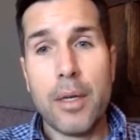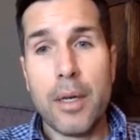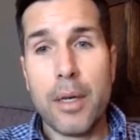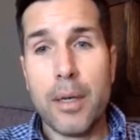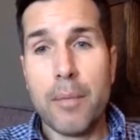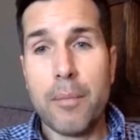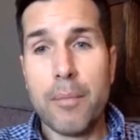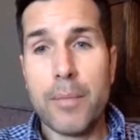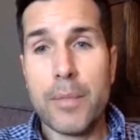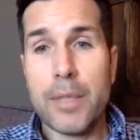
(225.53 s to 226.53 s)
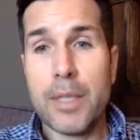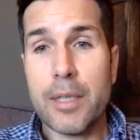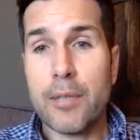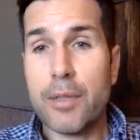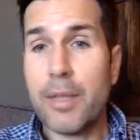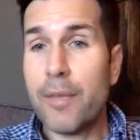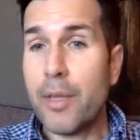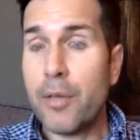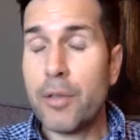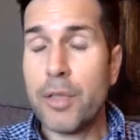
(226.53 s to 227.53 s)
6 or
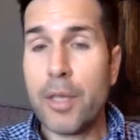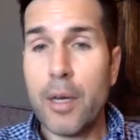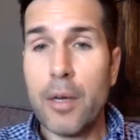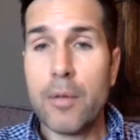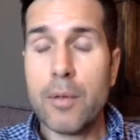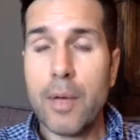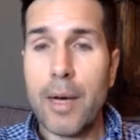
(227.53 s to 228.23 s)
7 years ago,